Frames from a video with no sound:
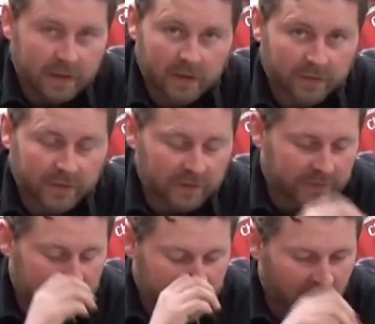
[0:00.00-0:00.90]
you know, for the
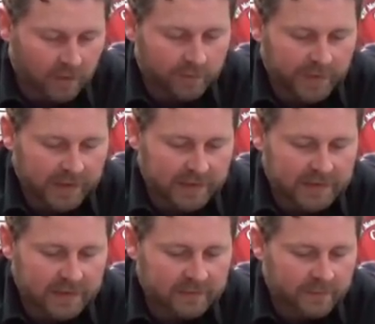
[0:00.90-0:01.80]
video,
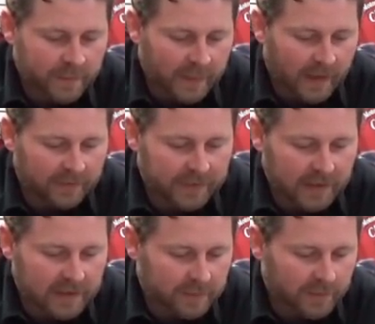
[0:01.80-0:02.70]
but I've got
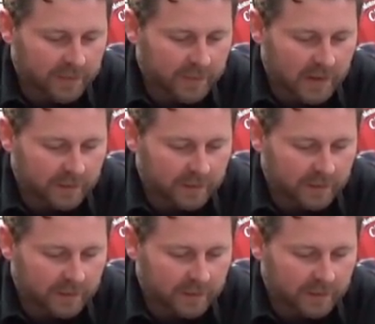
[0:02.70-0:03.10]
a couple uh,